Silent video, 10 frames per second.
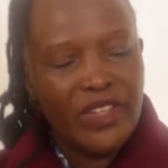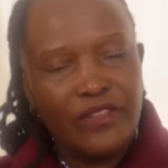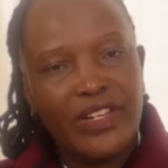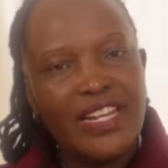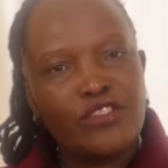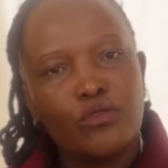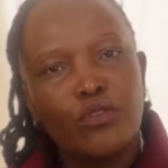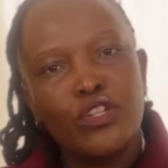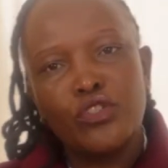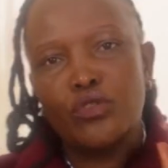even as you
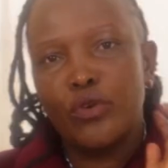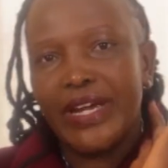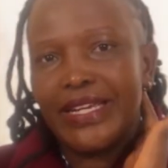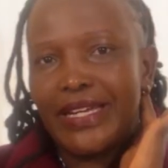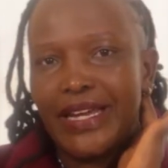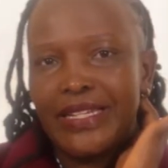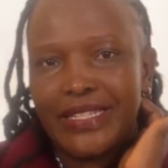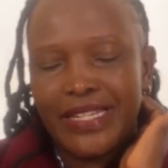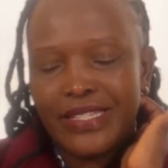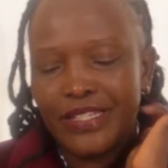go into your
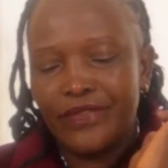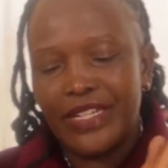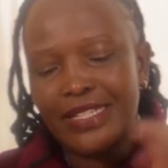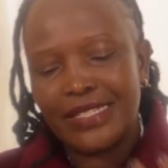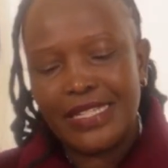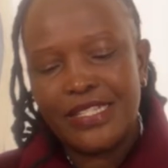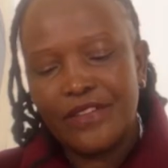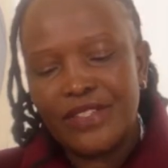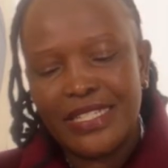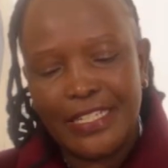intensive and
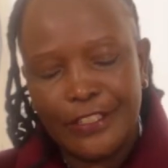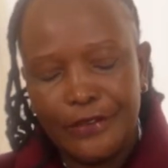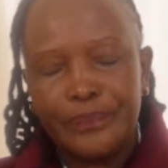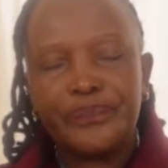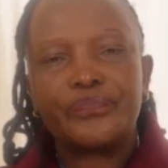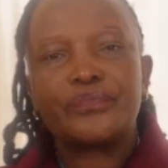extensive study,